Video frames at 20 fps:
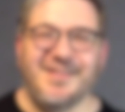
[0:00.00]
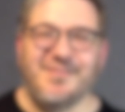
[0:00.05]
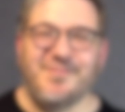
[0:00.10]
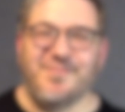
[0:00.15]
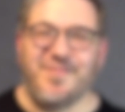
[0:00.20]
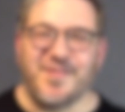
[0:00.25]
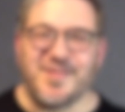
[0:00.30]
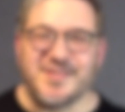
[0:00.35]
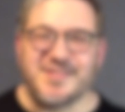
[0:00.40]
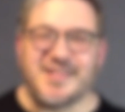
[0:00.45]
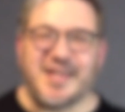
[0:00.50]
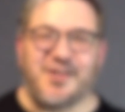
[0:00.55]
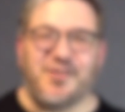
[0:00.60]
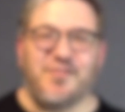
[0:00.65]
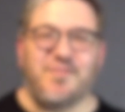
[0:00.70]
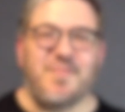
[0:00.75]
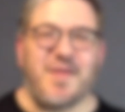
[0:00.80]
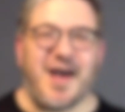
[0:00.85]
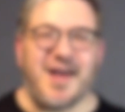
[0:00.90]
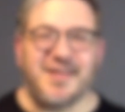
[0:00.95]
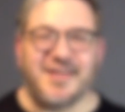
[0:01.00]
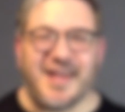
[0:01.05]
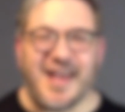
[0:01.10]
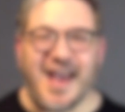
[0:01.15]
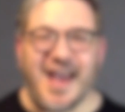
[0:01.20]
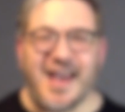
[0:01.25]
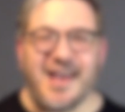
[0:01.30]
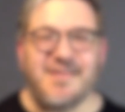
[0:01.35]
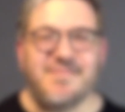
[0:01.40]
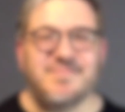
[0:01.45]
For the Son of Man
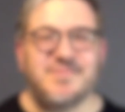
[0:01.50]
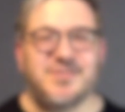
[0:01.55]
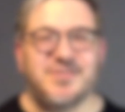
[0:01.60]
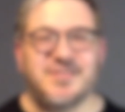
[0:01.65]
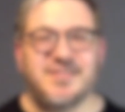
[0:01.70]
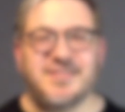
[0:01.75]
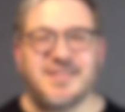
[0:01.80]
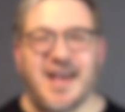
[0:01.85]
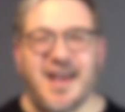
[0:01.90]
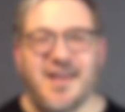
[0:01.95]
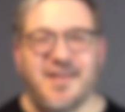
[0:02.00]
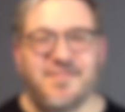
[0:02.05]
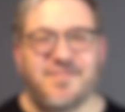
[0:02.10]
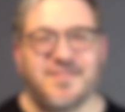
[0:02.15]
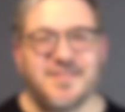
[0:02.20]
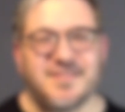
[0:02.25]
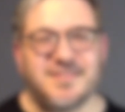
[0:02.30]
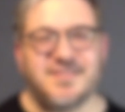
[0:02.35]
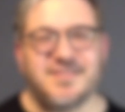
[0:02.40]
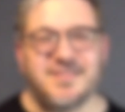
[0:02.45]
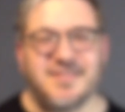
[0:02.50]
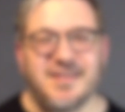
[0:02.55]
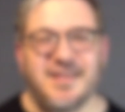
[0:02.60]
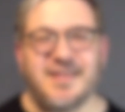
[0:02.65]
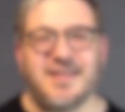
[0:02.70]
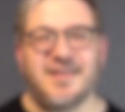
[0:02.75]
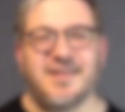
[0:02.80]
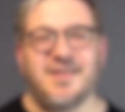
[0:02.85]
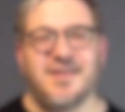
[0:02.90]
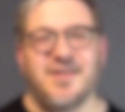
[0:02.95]
came to save and
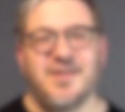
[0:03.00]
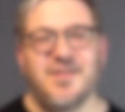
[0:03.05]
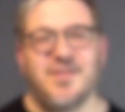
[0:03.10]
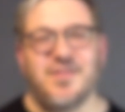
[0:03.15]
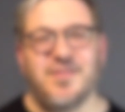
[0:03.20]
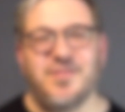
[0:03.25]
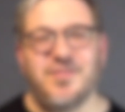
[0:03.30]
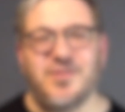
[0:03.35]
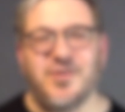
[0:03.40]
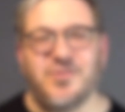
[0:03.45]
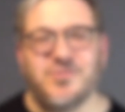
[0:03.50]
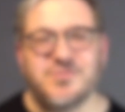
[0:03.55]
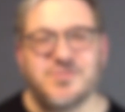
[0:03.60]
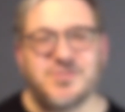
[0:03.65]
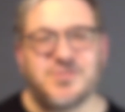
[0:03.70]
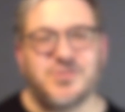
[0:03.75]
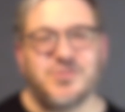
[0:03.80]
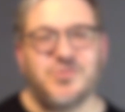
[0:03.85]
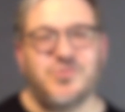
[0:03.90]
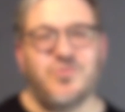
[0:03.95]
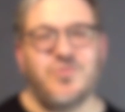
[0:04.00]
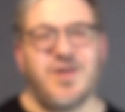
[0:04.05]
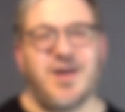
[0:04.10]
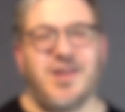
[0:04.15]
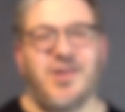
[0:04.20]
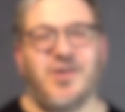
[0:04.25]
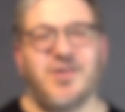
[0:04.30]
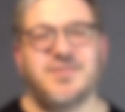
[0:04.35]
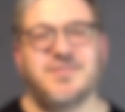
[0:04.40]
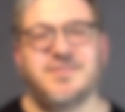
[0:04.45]
seek those who are
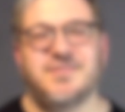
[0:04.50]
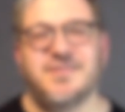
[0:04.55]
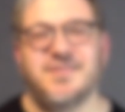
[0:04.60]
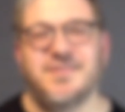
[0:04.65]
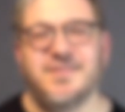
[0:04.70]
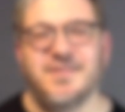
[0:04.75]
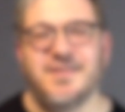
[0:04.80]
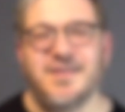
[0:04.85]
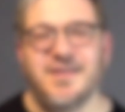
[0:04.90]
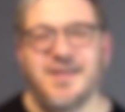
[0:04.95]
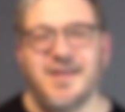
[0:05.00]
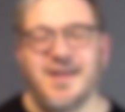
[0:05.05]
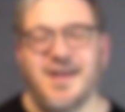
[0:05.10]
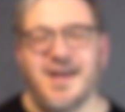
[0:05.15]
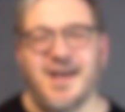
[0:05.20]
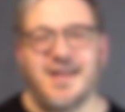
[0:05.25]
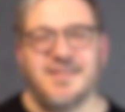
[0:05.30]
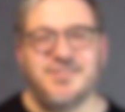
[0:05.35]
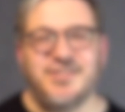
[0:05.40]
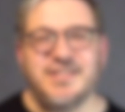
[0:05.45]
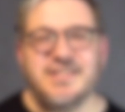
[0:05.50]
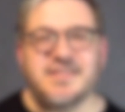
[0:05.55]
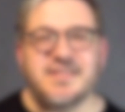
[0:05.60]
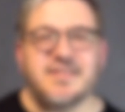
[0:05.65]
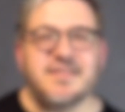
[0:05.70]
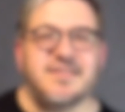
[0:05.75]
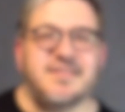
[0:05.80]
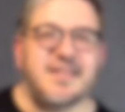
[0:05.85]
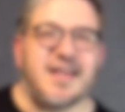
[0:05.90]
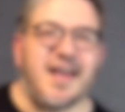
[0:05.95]
lost. And Jesus
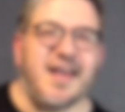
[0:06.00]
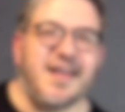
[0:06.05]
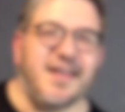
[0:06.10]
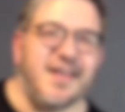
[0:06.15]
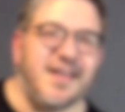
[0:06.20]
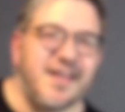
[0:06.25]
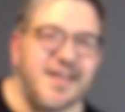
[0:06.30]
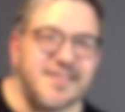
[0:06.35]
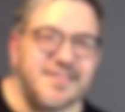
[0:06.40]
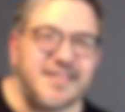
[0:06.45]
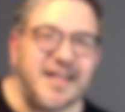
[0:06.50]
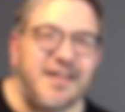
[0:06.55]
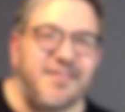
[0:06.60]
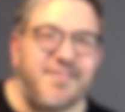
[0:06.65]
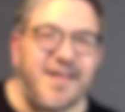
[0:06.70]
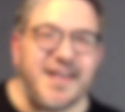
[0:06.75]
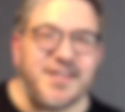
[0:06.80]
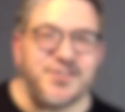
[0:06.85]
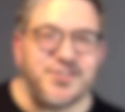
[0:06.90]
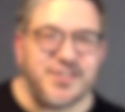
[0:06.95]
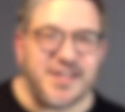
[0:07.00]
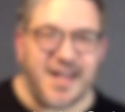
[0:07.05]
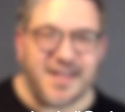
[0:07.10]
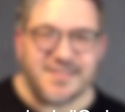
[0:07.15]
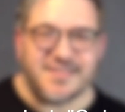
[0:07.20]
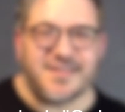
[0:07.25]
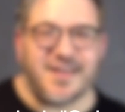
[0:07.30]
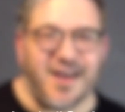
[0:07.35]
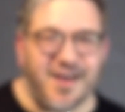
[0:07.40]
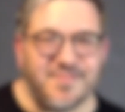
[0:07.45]
is saying here, salvation
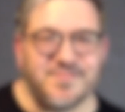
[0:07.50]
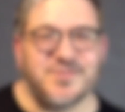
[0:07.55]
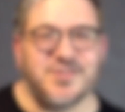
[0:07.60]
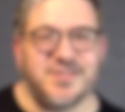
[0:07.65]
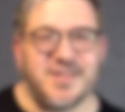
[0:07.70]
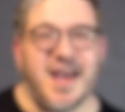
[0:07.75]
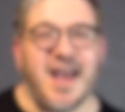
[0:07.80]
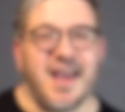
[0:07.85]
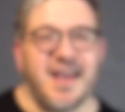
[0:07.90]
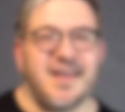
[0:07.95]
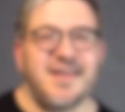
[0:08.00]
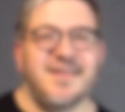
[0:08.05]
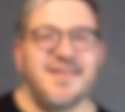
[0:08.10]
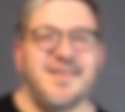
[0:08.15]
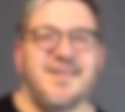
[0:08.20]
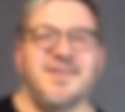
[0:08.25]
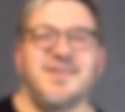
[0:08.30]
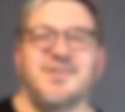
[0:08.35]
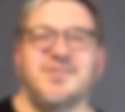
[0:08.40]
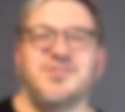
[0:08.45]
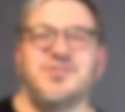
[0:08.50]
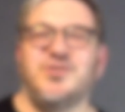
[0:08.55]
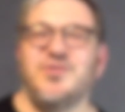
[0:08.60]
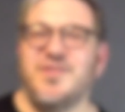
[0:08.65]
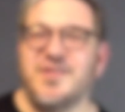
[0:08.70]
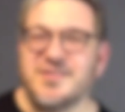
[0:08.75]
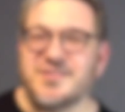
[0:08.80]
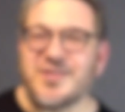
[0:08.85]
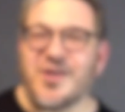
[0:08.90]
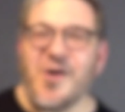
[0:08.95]
has come today to
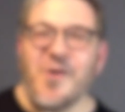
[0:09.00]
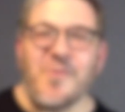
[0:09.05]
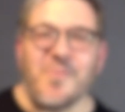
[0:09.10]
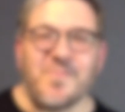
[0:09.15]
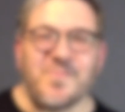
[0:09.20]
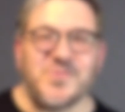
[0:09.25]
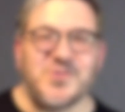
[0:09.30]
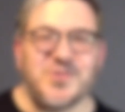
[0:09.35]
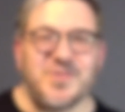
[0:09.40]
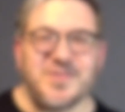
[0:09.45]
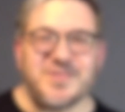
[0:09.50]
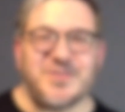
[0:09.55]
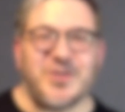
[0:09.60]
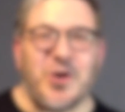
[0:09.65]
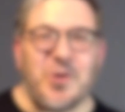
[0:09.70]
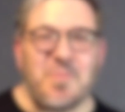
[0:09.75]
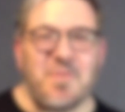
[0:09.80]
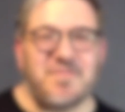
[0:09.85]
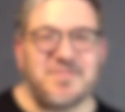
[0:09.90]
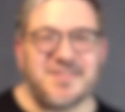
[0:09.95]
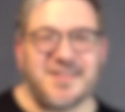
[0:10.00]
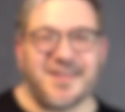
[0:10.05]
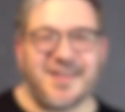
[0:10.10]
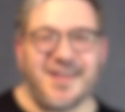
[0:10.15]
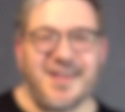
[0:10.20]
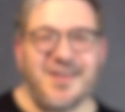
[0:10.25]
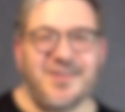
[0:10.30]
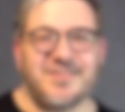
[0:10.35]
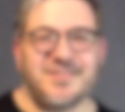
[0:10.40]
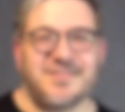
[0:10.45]
this home of
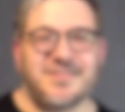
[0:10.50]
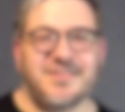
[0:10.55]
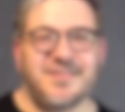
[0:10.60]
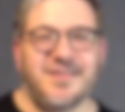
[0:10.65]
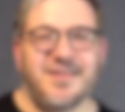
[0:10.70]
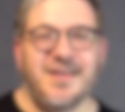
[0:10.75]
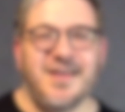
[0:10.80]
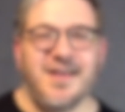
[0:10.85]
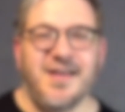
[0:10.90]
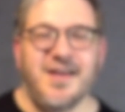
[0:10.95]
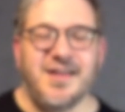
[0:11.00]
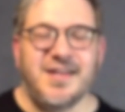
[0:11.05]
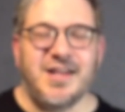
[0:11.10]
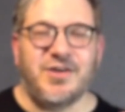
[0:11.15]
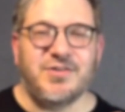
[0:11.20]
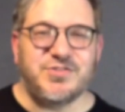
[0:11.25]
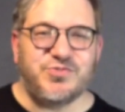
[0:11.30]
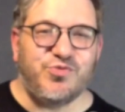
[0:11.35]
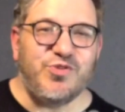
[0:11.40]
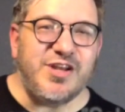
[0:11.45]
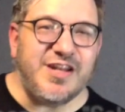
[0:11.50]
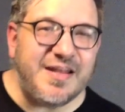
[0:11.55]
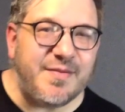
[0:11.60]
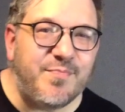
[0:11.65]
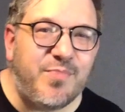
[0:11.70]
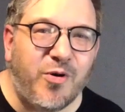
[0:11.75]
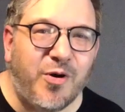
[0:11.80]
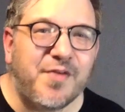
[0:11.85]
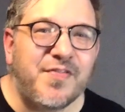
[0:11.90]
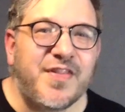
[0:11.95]
Zacchaeus. Now, it's really
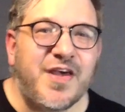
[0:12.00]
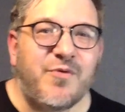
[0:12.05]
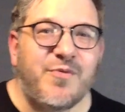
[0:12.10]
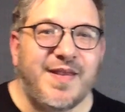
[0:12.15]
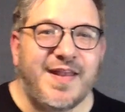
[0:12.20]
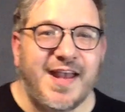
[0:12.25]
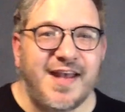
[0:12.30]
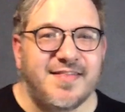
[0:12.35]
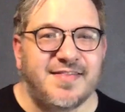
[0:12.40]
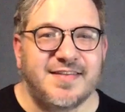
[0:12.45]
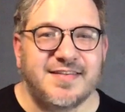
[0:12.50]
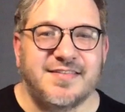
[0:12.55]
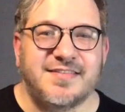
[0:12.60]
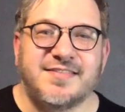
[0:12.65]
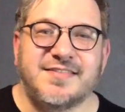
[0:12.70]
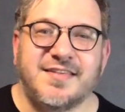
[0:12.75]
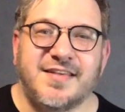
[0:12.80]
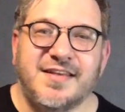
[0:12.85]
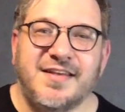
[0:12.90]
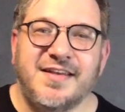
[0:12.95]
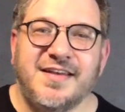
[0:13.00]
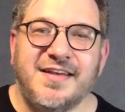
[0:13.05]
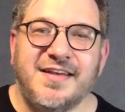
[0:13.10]
important that we get this.